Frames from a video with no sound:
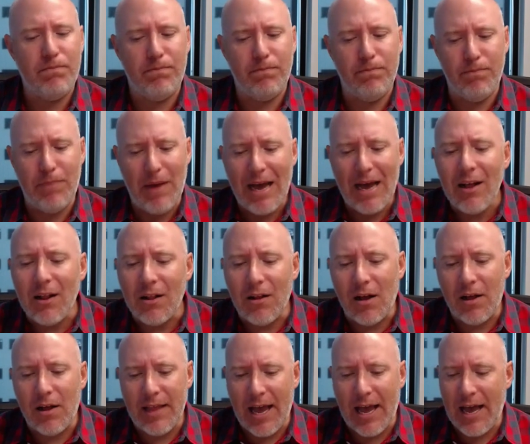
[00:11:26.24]
bail
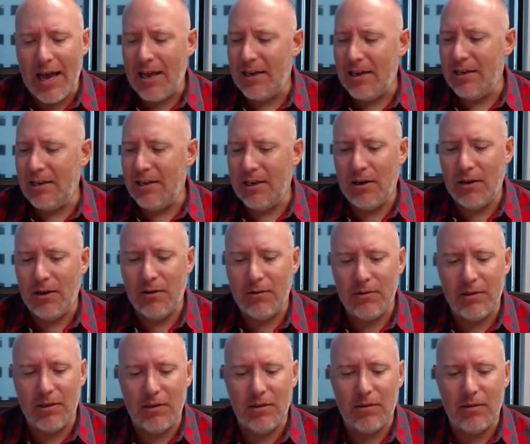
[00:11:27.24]
on that?
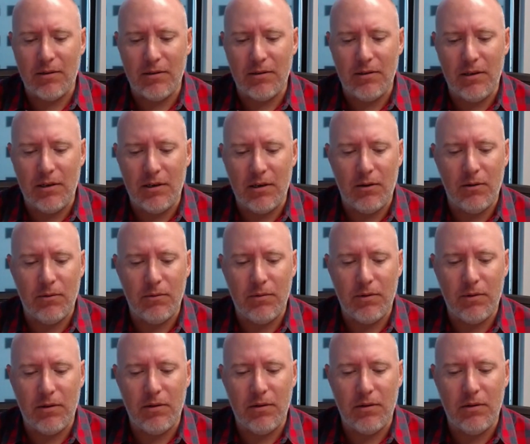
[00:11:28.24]
The
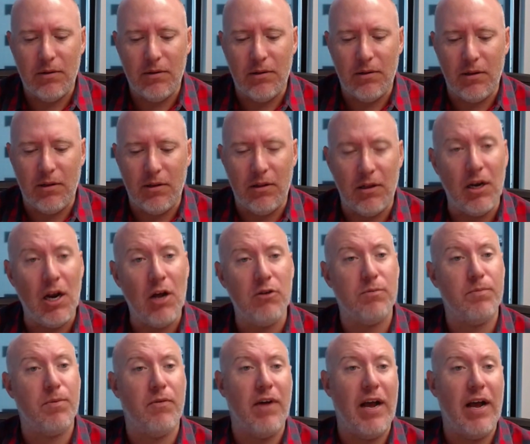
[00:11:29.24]
notes
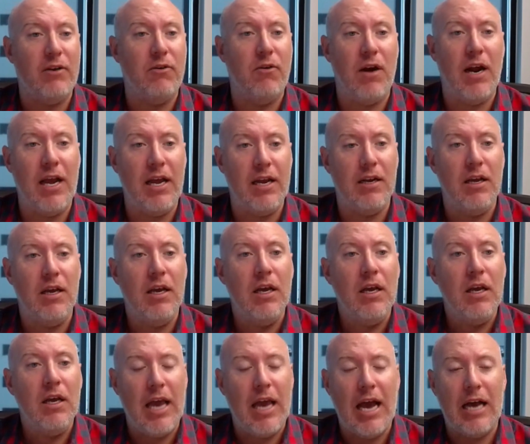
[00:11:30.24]
provide great
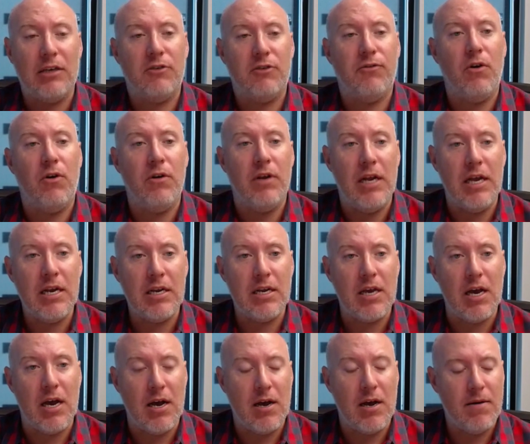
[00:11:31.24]
cash flow and
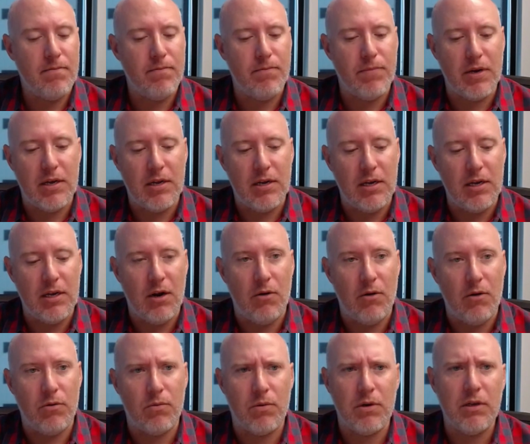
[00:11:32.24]
income, but the
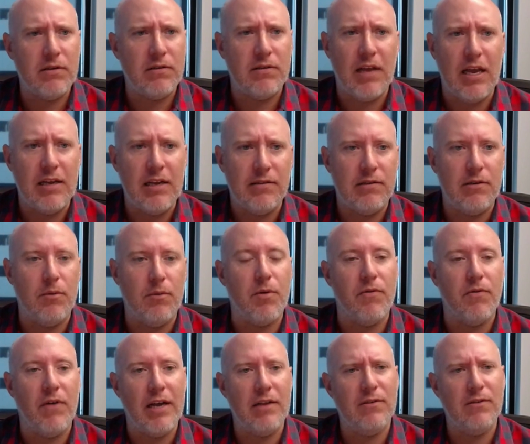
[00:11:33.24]
real estate still
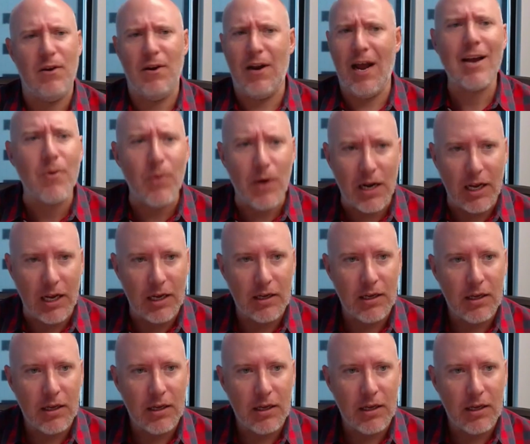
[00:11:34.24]
provides good equity,